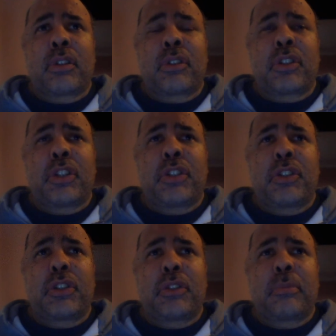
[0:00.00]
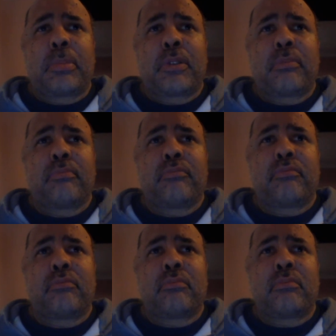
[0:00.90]
on YouTube.
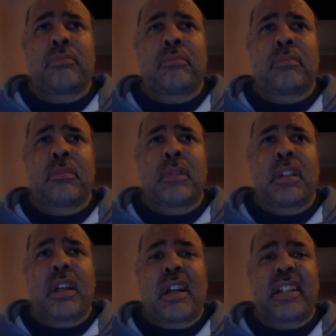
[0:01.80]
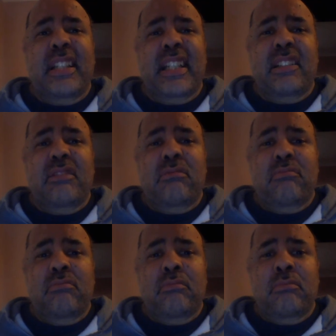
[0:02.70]
I did
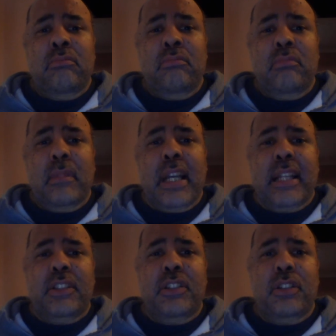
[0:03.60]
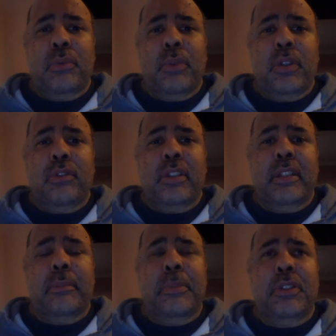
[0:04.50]
add to the world
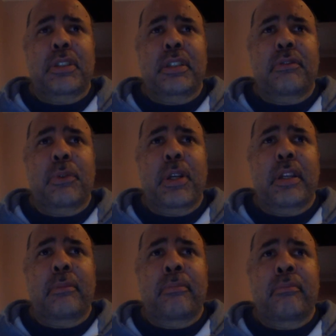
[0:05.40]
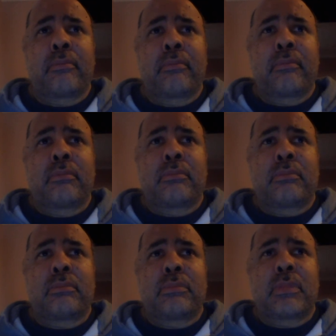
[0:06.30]
in a positive way,
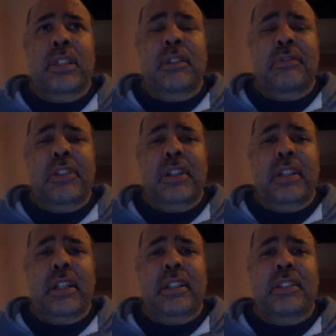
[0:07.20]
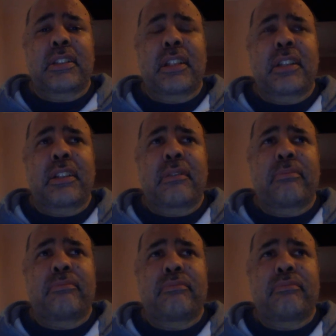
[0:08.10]
and I'm very glad to say that.